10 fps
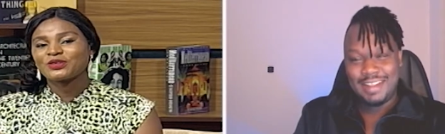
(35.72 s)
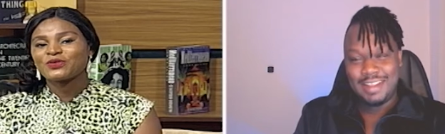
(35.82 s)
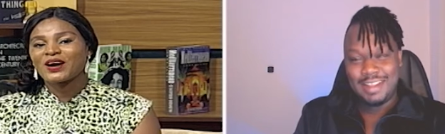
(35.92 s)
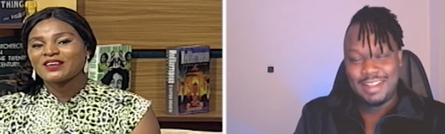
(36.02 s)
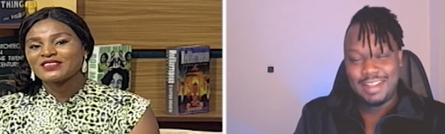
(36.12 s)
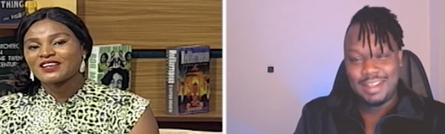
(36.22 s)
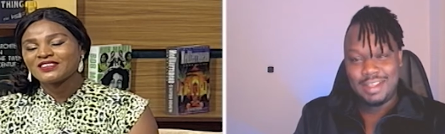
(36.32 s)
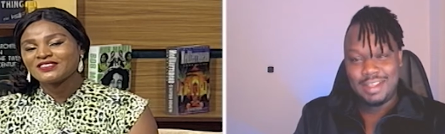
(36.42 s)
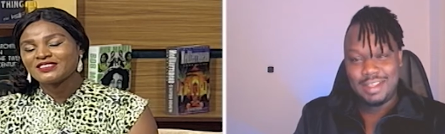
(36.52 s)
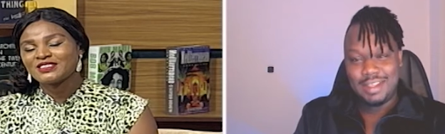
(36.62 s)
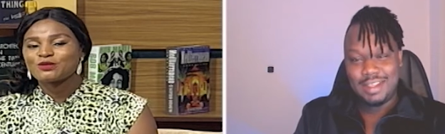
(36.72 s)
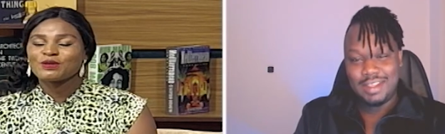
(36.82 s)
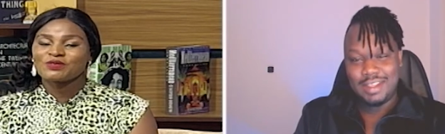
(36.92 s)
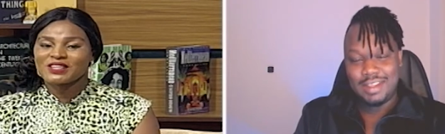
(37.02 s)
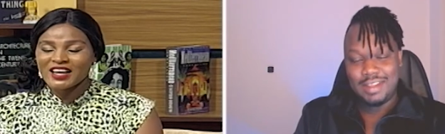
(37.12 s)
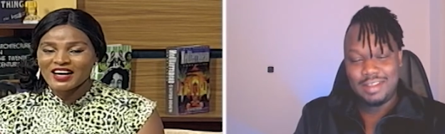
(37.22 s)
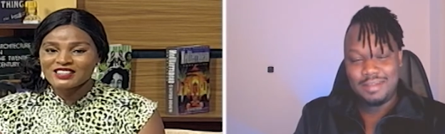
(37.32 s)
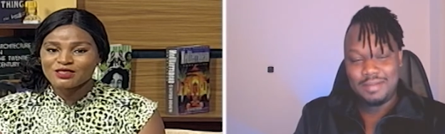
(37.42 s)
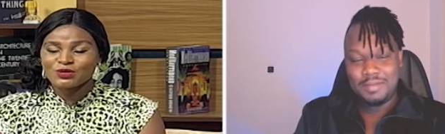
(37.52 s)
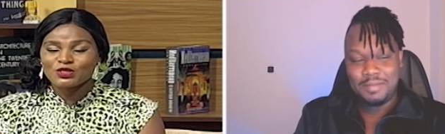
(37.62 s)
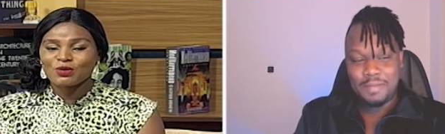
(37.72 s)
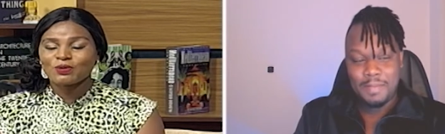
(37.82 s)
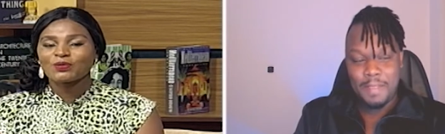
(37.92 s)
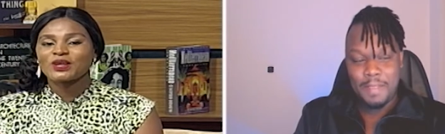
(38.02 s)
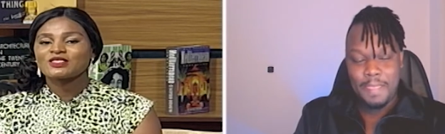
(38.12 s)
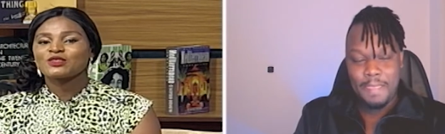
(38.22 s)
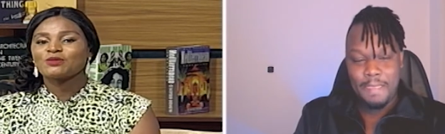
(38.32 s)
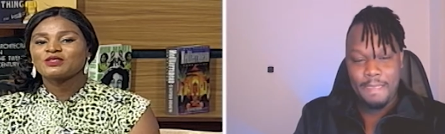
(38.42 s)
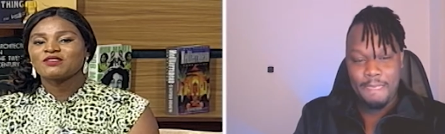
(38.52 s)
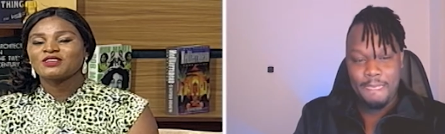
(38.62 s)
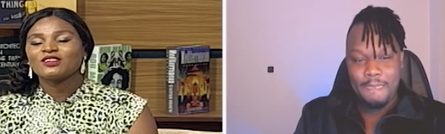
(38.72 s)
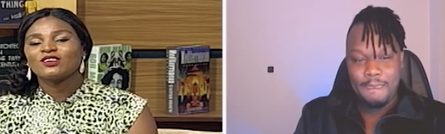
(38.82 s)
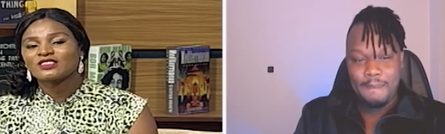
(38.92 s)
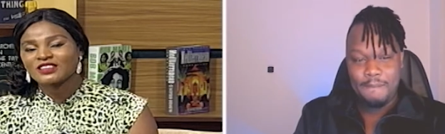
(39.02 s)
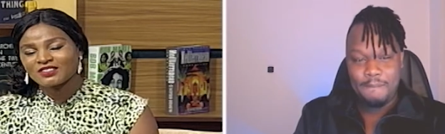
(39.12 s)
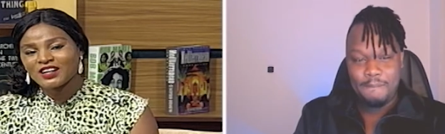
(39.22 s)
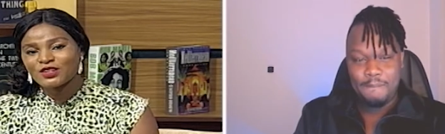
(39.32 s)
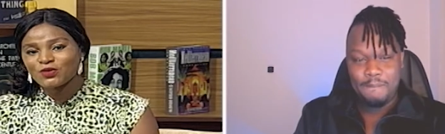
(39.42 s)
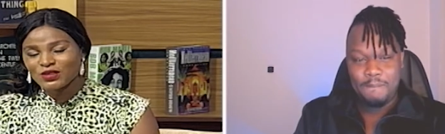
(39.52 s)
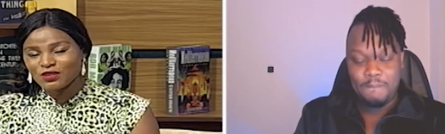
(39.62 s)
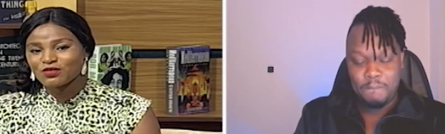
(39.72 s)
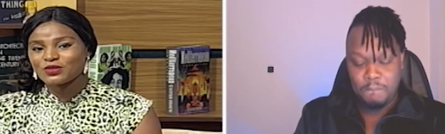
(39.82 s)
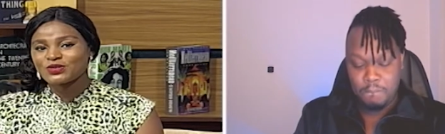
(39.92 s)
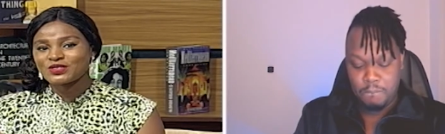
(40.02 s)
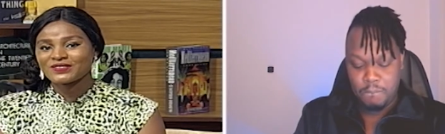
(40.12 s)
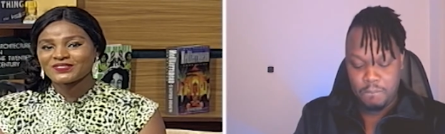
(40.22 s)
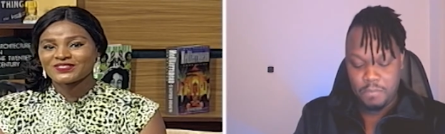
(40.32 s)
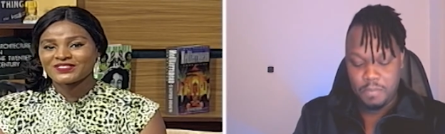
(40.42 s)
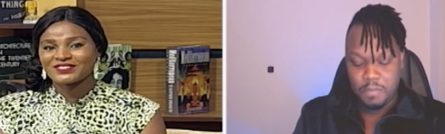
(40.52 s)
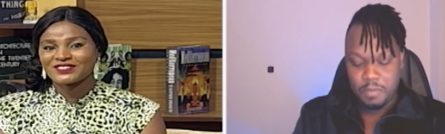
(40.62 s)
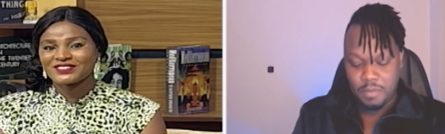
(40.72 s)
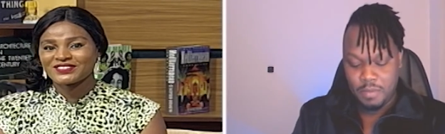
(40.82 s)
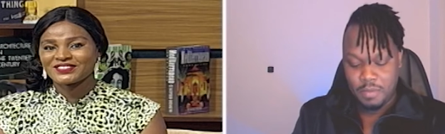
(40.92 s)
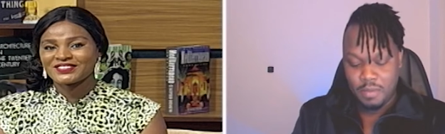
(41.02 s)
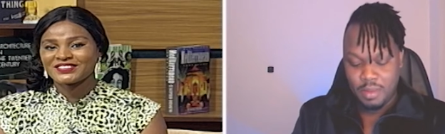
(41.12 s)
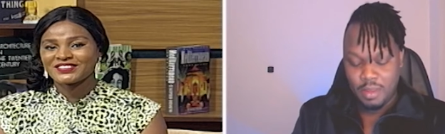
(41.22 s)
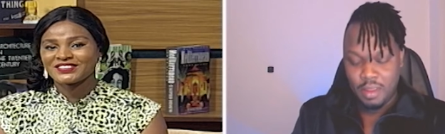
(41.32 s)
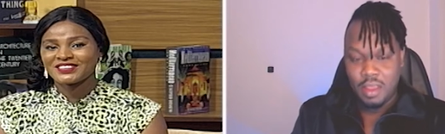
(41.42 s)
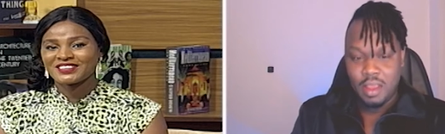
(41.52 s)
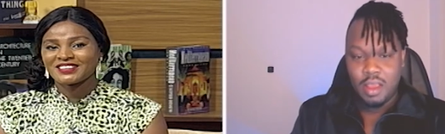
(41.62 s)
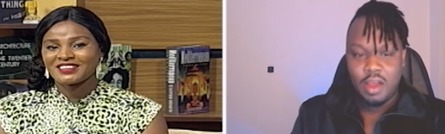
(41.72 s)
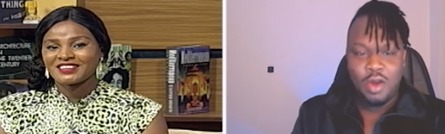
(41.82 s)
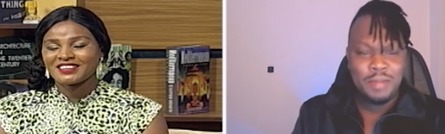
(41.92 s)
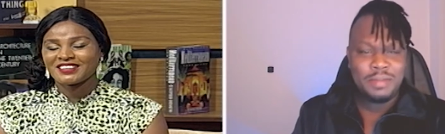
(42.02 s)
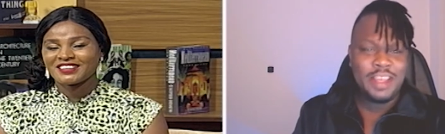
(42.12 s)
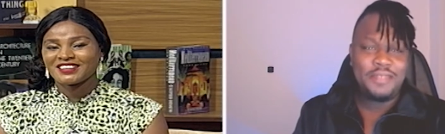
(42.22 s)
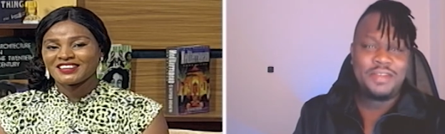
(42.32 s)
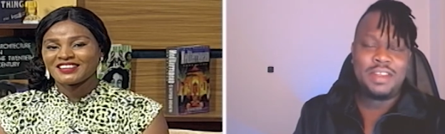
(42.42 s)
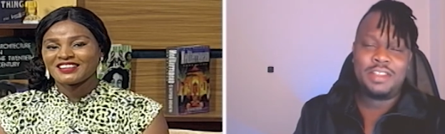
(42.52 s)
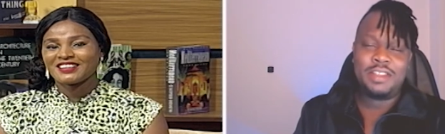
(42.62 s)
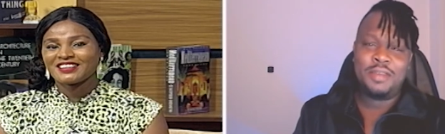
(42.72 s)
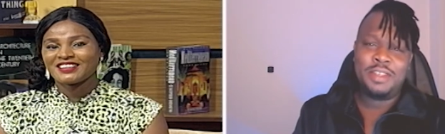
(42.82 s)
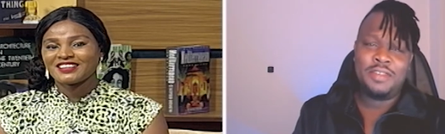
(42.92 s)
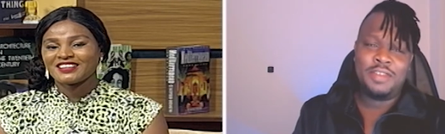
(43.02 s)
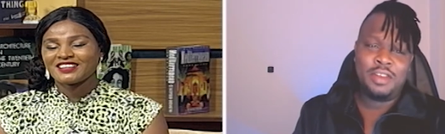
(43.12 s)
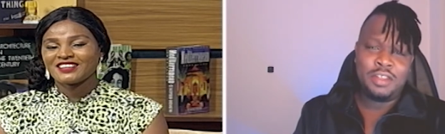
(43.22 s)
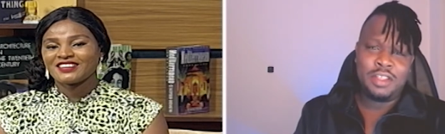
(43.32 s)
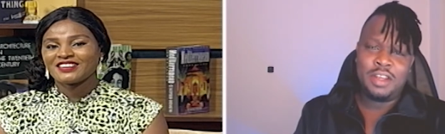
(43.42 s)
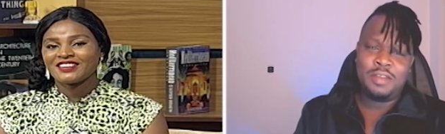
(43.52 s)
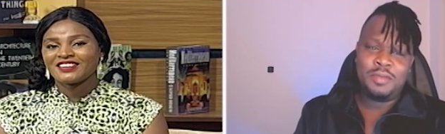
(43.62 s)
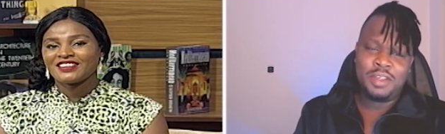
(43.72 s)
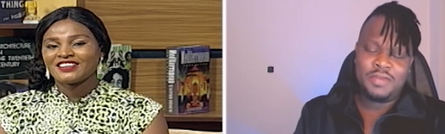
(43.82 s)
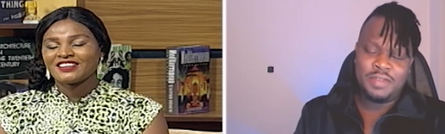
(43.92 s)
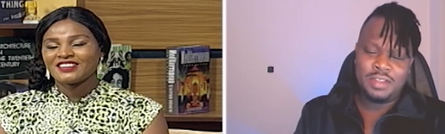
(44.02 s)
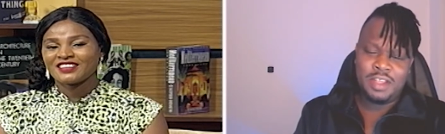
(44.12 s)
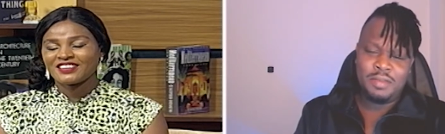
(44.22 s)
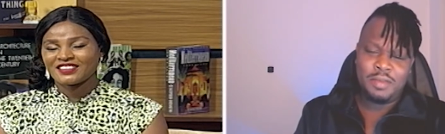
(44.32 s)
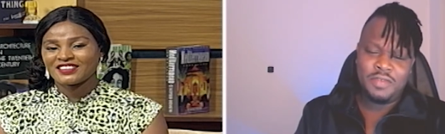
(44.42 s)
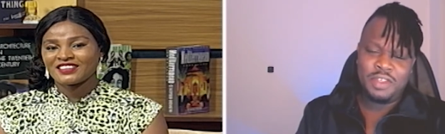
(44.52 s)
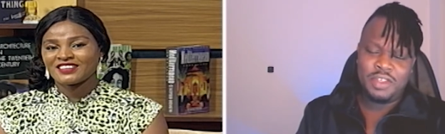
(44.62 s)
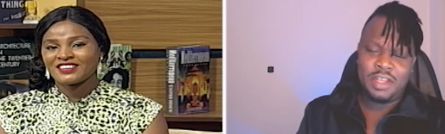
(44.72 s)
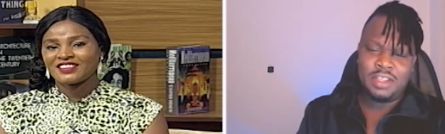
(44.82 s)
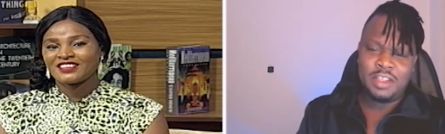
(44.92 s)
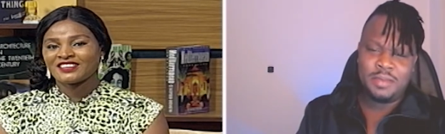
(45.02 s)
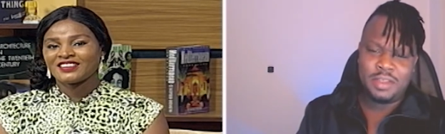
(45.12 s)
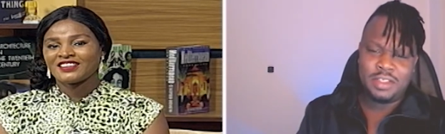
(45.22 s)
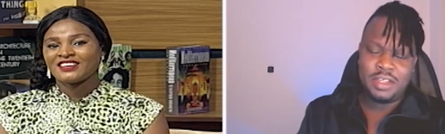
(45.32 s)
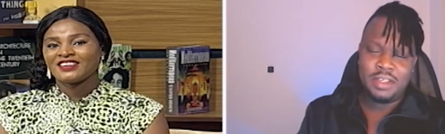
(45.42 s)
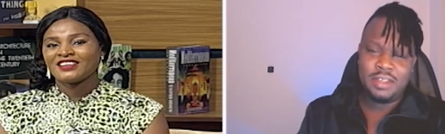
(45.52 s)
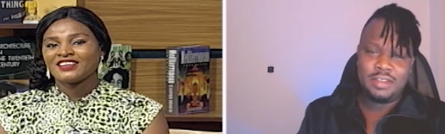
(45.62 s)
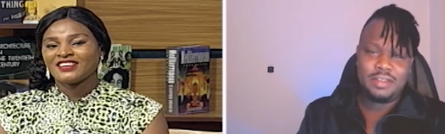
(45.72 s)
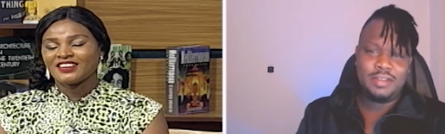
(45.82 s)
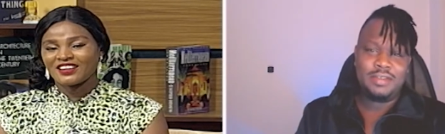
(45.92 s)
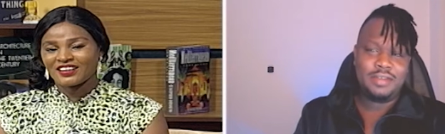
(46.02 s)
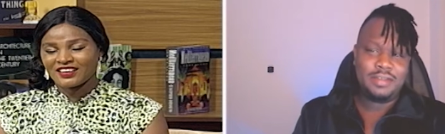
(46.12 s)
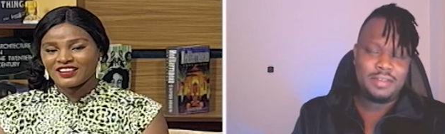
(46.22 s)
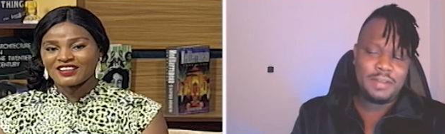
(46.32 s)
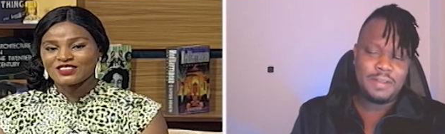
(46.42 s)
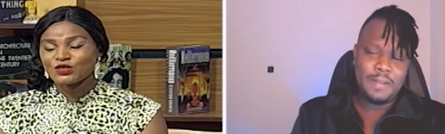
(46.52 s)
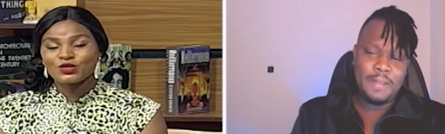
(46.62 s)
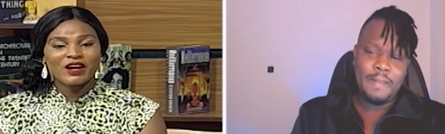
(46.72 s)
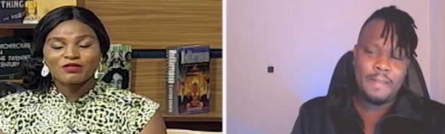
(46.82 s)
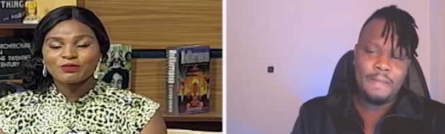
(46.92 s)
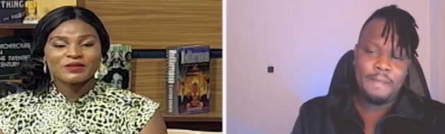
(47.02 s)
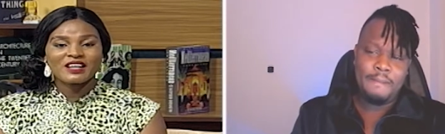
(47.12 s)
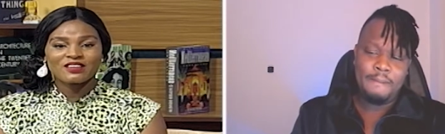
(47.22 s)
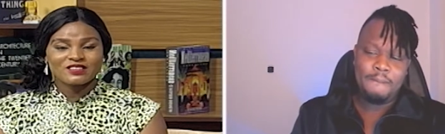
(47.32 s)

Speaker 1: a while now. It's been relaxed, but some people are still observing lockdown. Are you one of those?
Speaker 2: Oh, I'm definitely still observing lockdown. I'm not even. I'm not even trying to step outside.
Speaker 1: Aha. Uh -huh. So you haven't been out